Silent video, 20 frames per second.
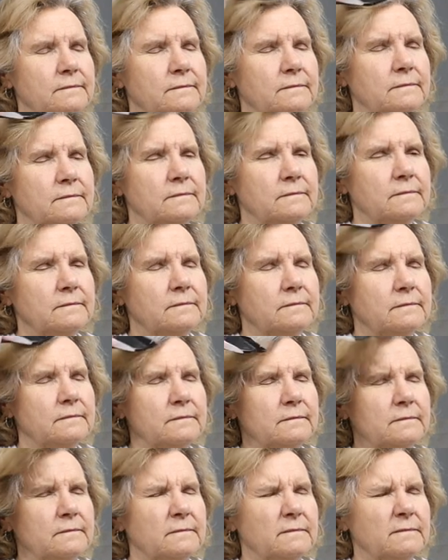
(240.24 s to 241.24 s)

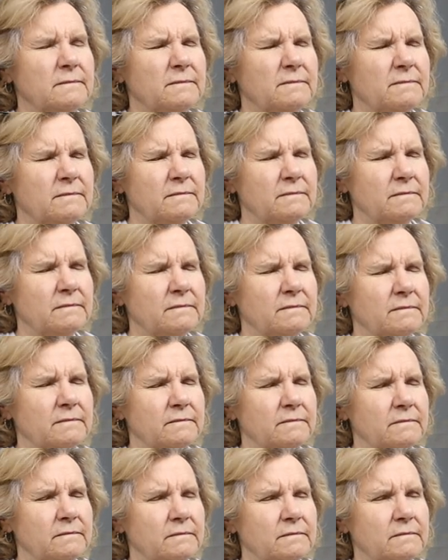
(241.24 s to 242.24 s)
This person isn't speaking.